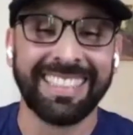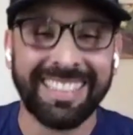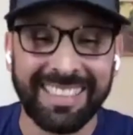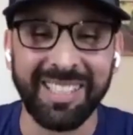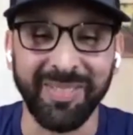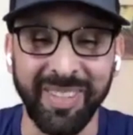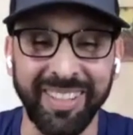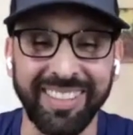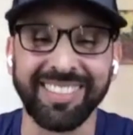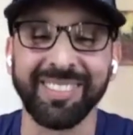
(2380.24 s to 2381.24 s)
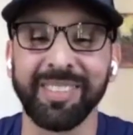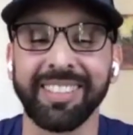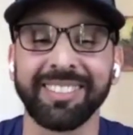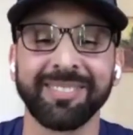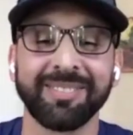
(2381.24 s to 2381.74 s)
That's um, fair. That's
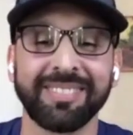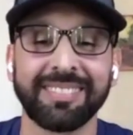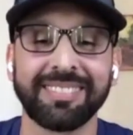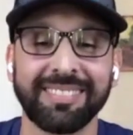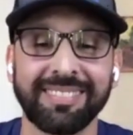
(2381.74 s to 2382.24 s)
fair. And I would